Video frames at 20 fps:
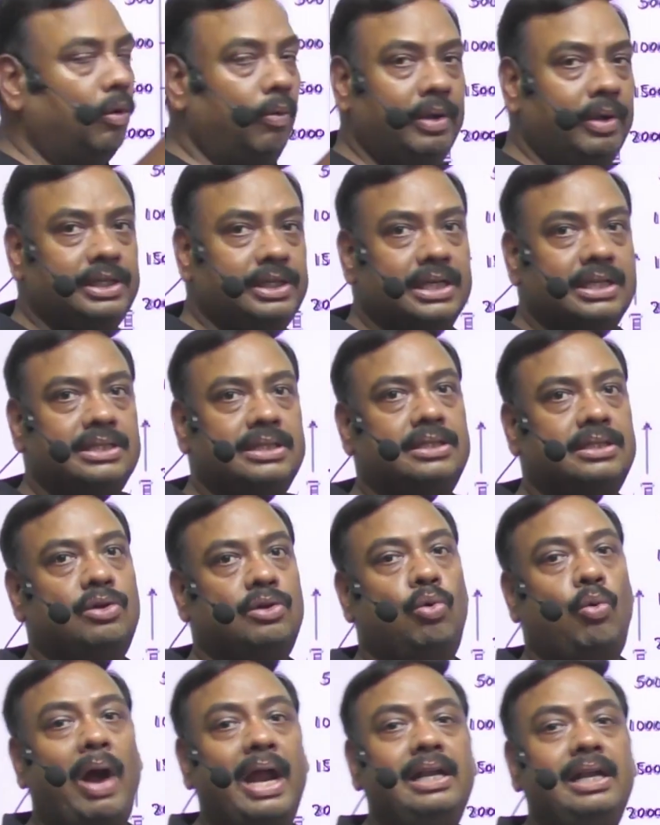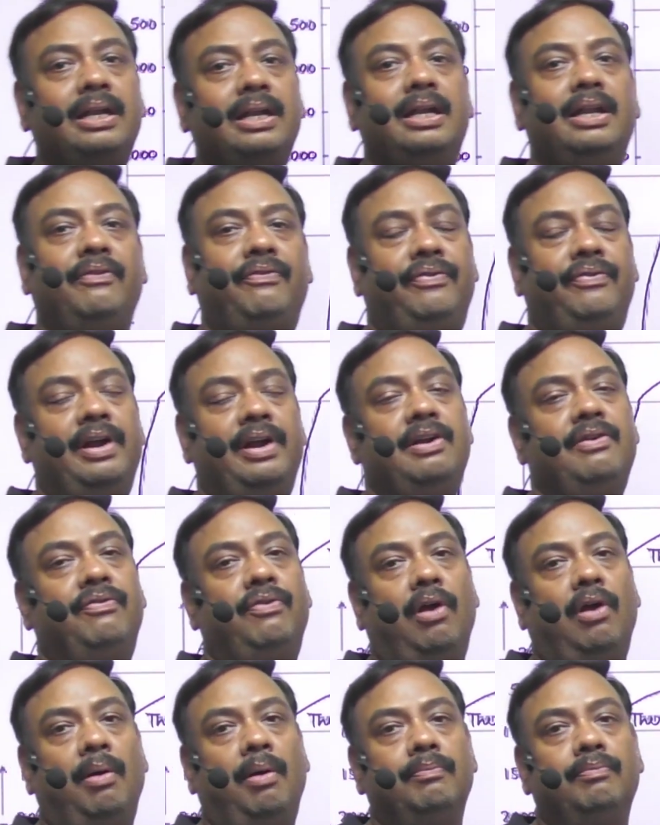is quite different
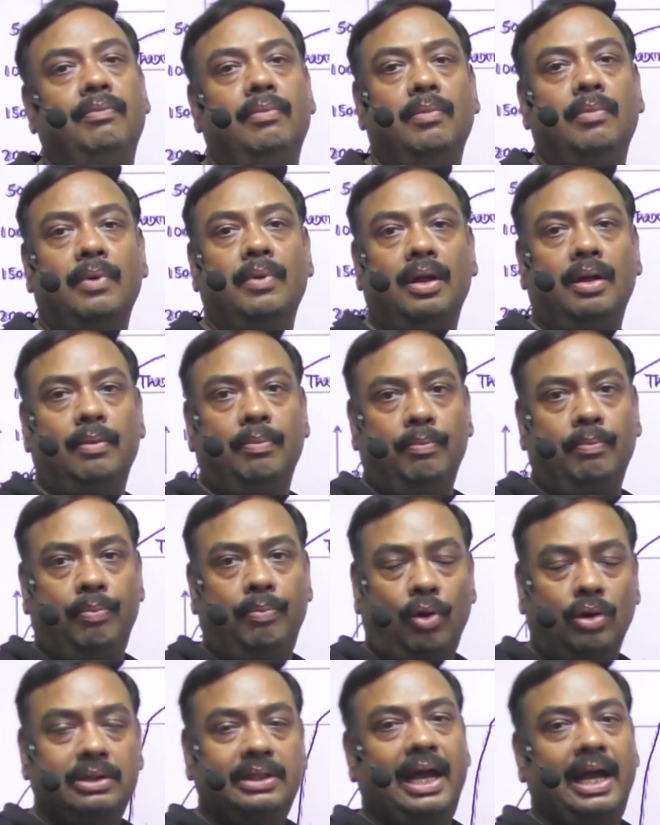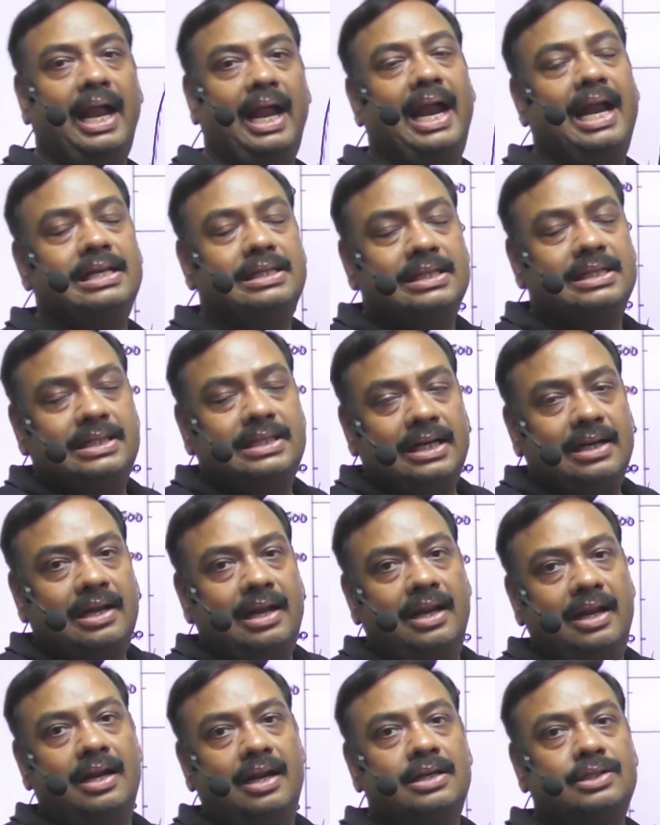from both the adjacent
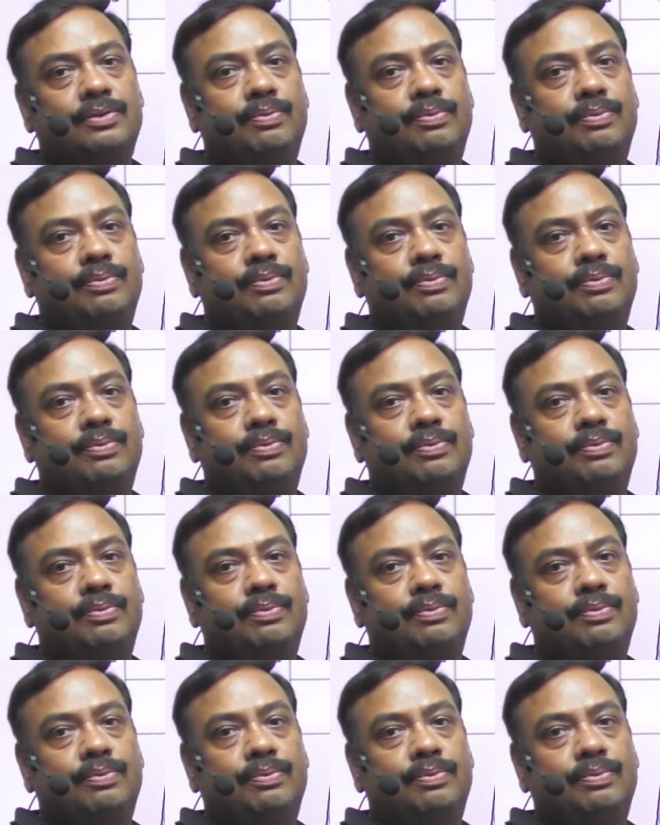layers.